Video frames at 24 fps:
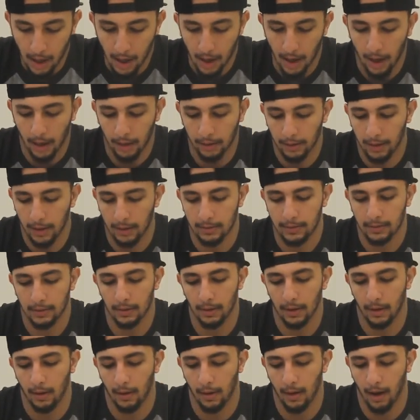and that's
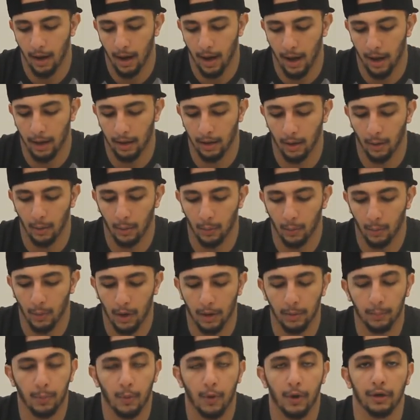and
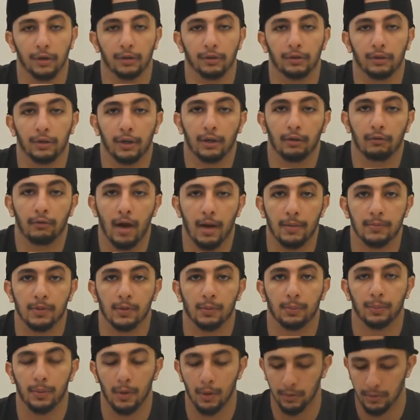1.3 grams
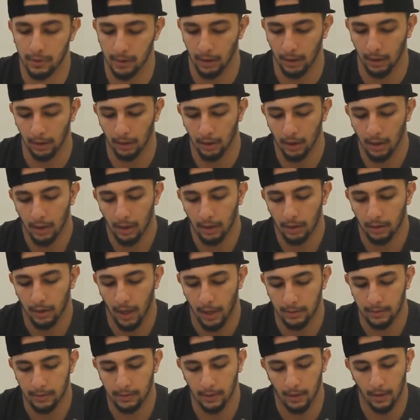of protein.
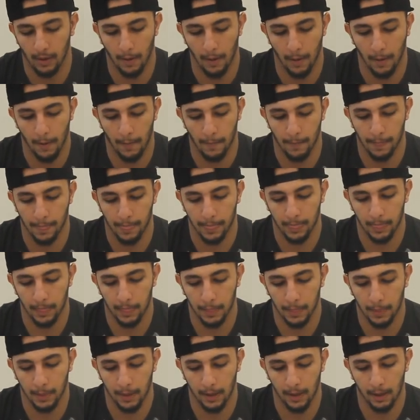That's
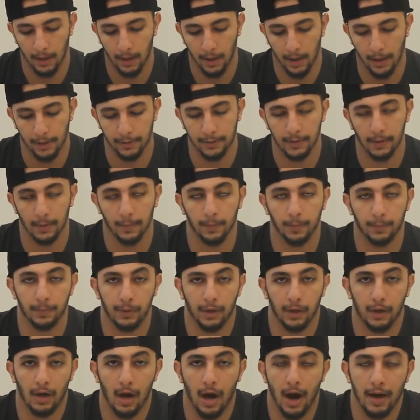it's a
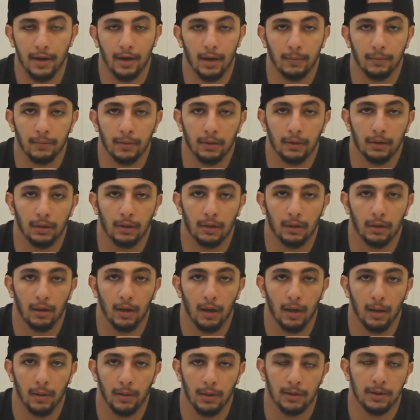pretty high number.
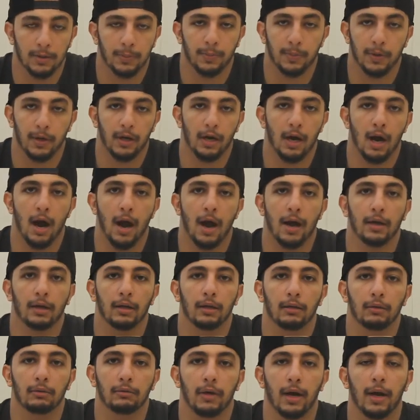It's pretty high
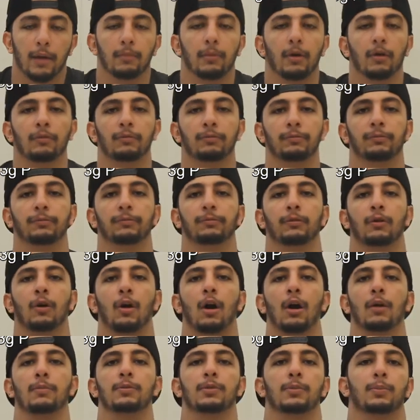gram of
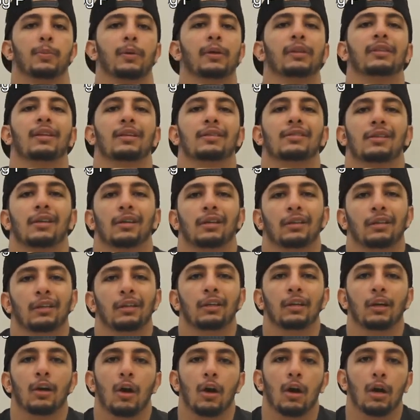carbs, but that's a
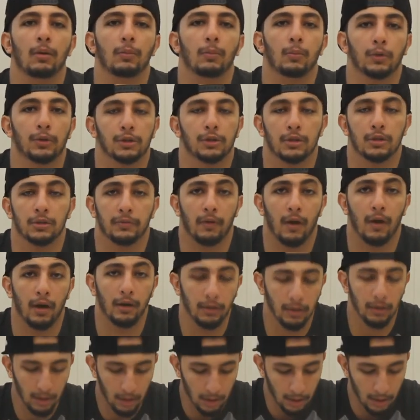clean carb, which is fine.